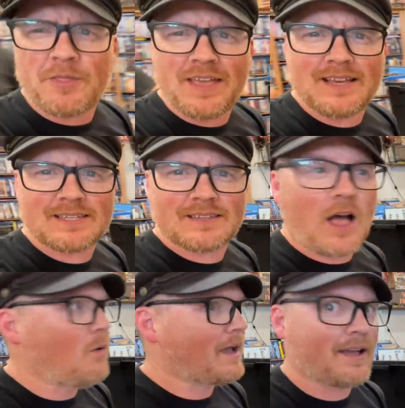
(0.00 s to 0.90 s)
things?
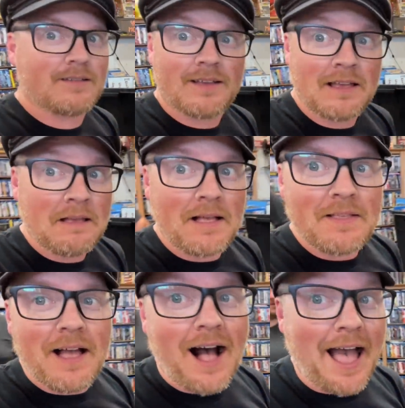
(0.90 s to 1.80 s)
Oh,
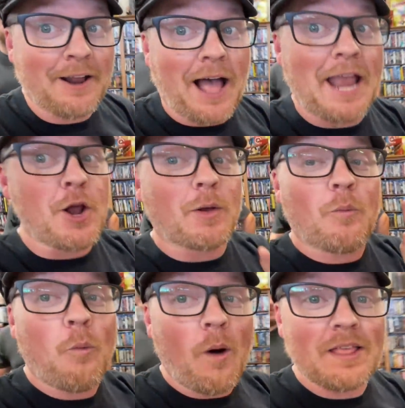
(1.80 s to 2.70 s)
I know what
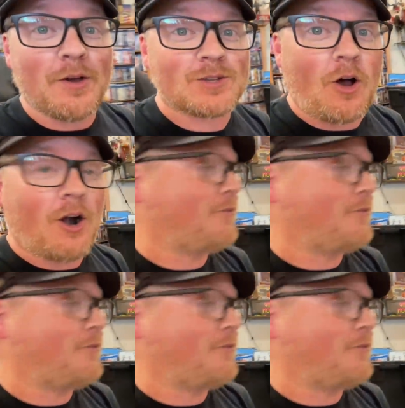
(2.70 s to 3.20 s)
one of those are.